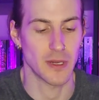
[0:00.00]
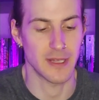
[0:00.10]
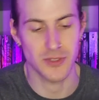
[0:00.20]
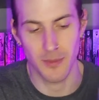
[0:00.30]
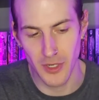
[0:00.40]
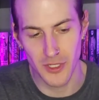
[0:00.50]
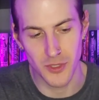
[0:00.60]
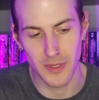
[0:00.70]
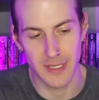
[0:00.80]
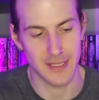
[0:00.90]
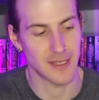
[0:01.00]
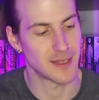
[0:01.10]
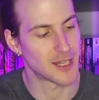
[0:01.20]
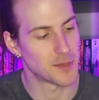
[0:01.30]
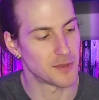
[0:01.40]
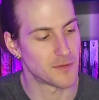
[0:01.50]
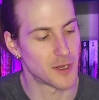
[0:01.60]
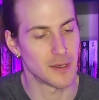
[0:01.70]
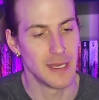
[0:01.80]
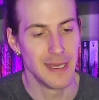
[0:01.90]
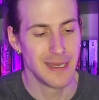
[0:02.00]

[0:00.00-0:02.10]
And that's what I'm going to do with this. I think that'll be fun.